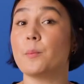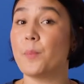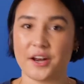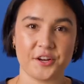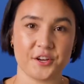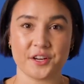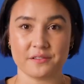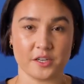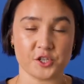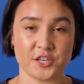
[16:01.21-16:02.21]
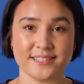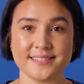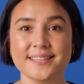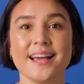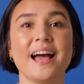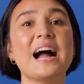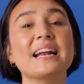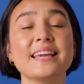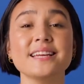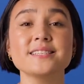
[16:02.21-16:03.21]
the better your conversions.
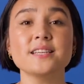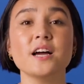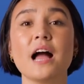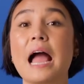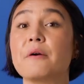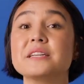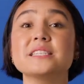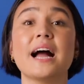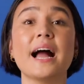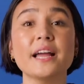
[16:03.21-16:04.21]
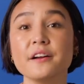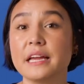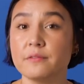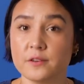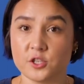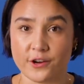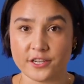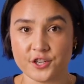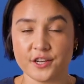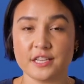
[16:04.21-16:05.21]
At Kinsta, our entire
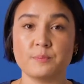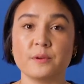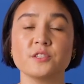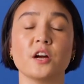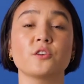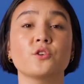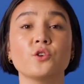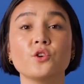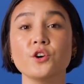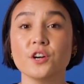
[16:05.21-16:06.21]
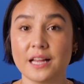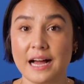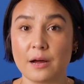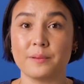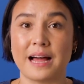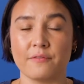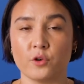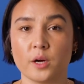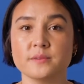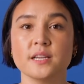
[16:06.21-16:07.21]
infrastructure is built on Google Cloud
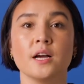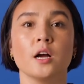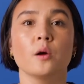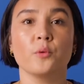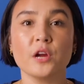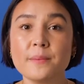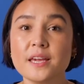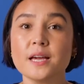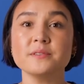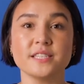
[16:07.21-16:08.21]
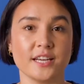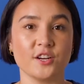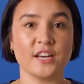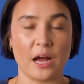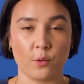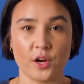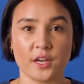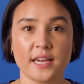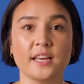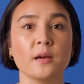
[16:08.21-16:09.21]
Platform's premium tier network
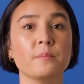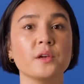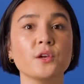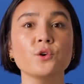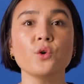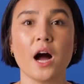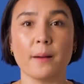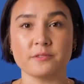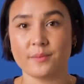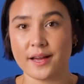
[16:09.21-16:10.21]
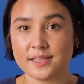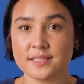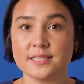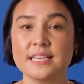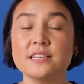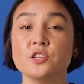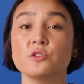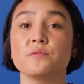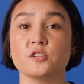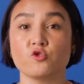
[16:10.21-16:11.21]
and compute-optimized
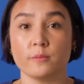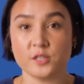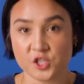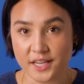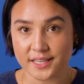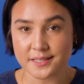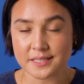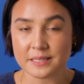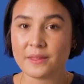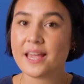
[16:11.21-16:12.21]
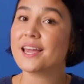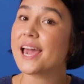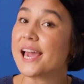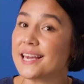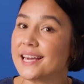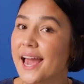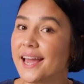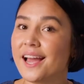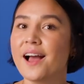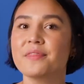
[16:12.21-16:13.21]
C2 virtual machines,
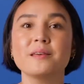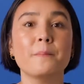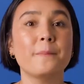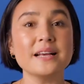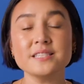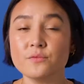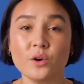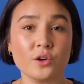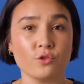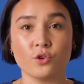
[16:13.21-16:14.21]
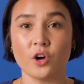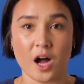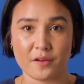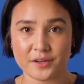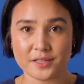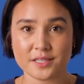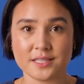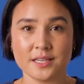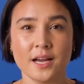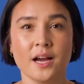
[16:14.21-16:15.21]
aka the best of what Google
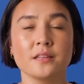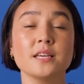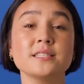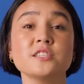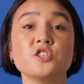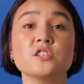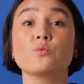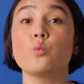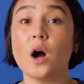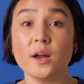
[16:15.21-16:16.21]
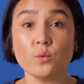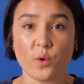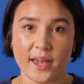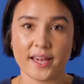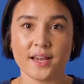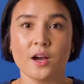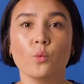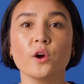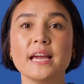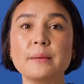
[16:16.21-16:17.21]
offers. This is just one way
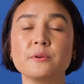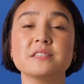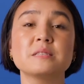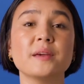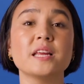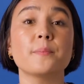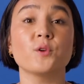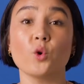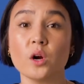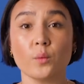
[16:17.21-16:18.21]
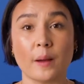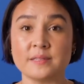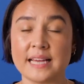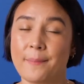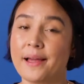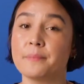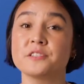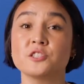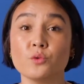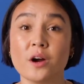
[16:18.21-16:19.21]
we're able to speed up your website by up to
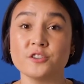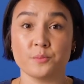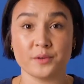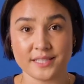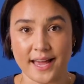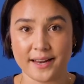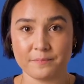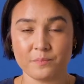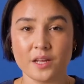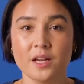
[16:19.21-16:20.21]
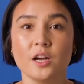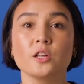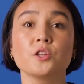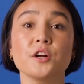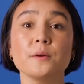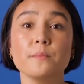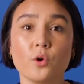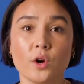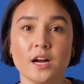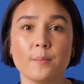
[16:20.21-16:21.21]
200%. Learn
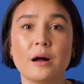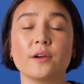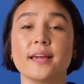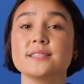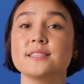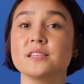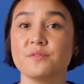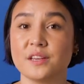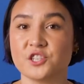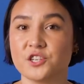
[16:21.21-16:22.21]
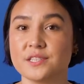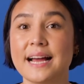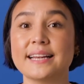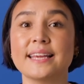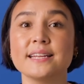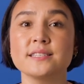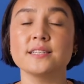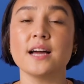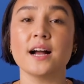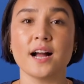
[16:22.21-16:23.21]
more about Kinsta's features at
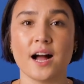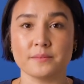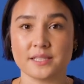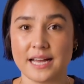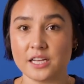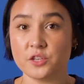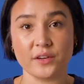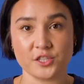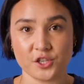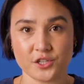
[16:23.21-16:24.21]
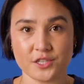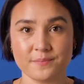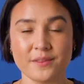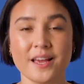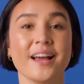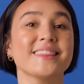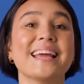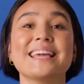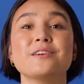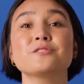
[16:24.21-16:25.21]
kinsta.com/features.
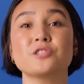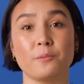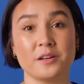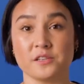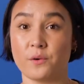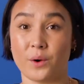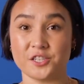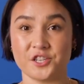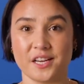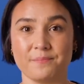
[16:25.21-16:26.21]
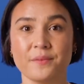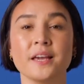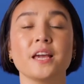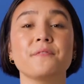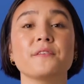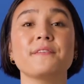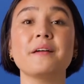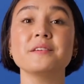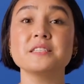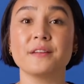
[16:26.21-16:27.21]
Thank you so much for watching. If you
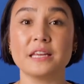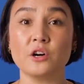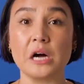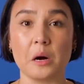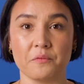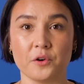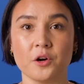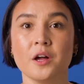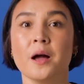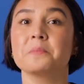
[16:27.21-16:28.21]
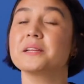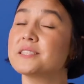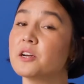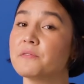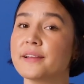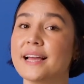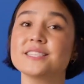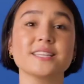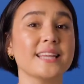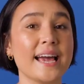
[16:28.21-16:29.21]
found this video helpful, please don't forget
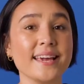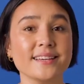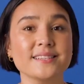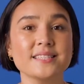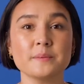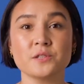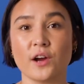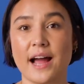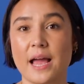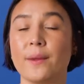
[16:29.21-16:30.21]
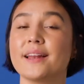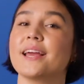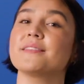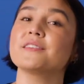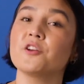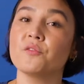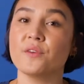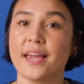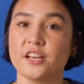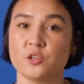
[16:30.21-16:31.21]
to like, subscribe, and hit the
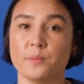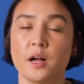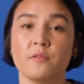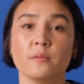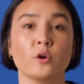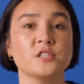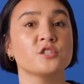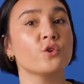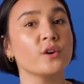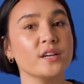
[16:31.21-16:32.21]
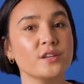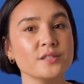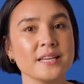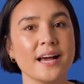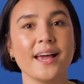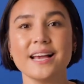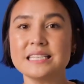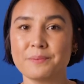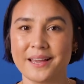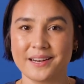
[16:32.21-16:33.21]
notification bell for more tutorials,
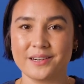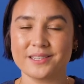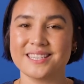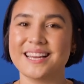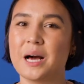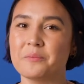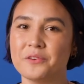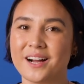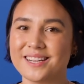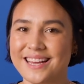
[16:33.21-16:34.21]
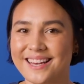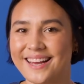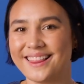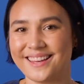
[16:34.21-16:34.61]
explainers, and helpful content like